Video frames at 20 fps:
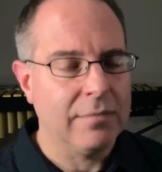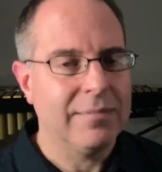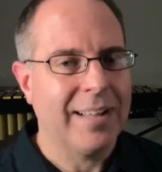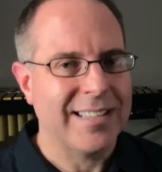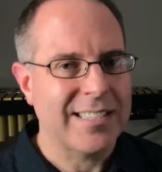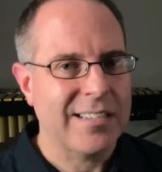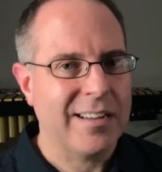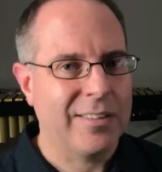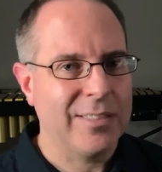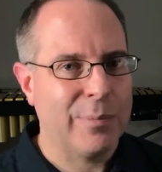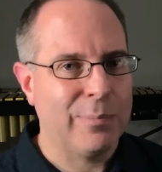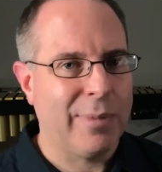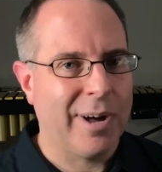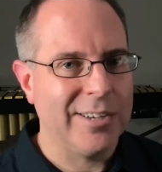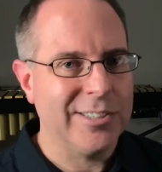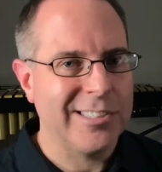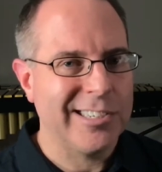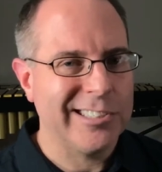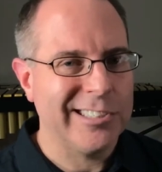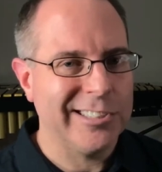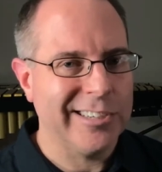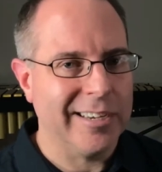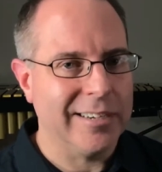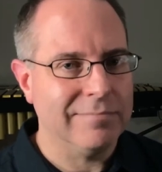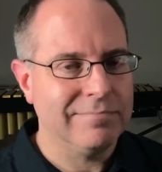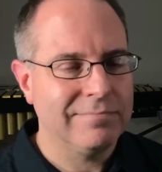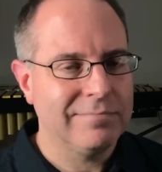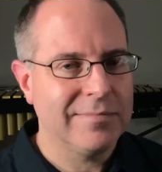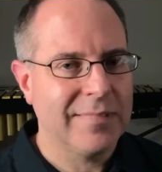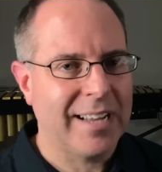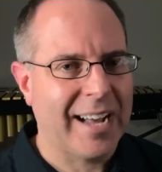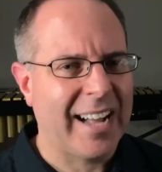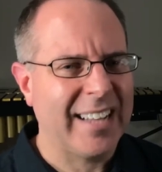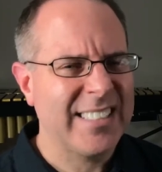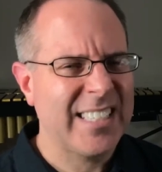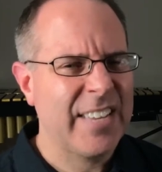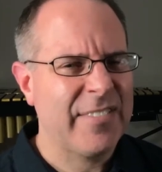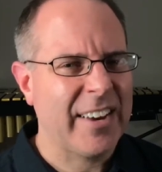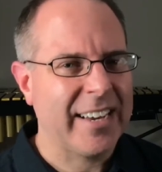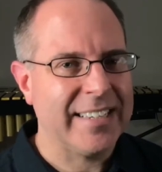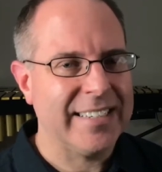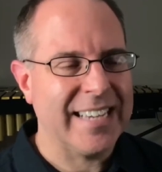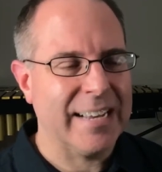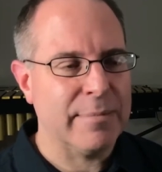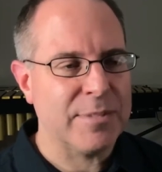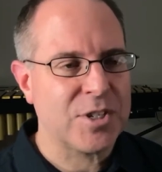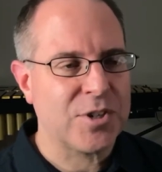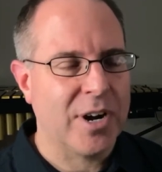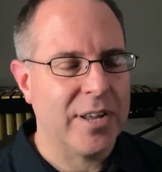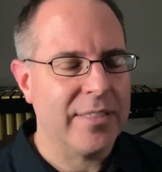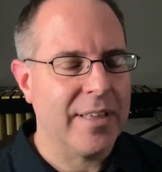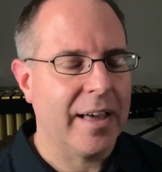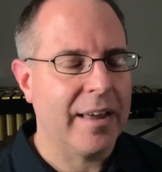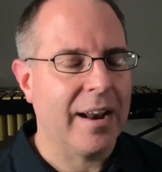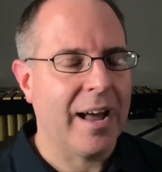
That's called the bunched chin. I'll see if I can demonstrate that.